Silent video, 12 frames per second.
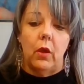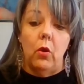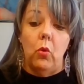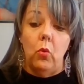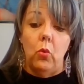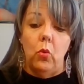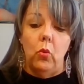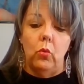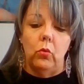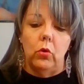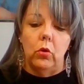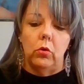
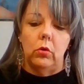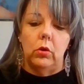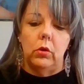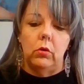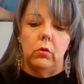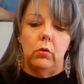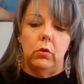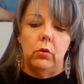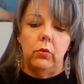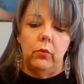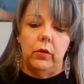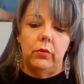Oh, no, they can go
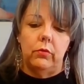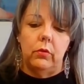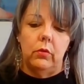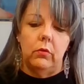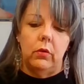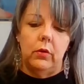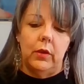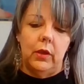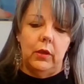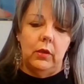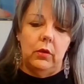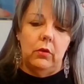all the way through.
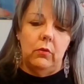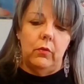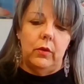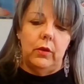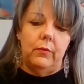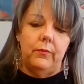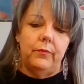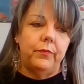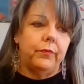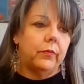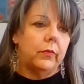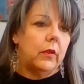Okay, you know what?
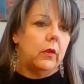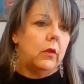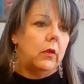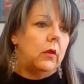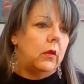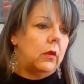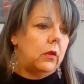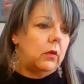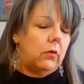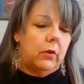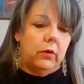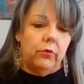
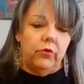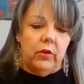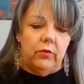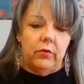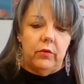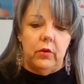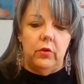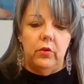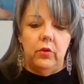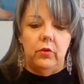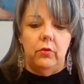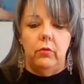You know what Jenn's going to
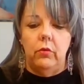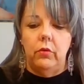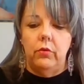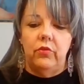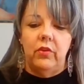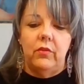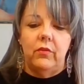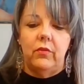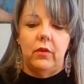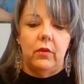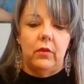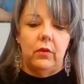do?
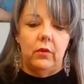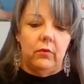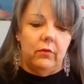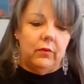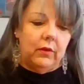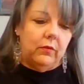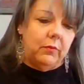Jenn's not going to use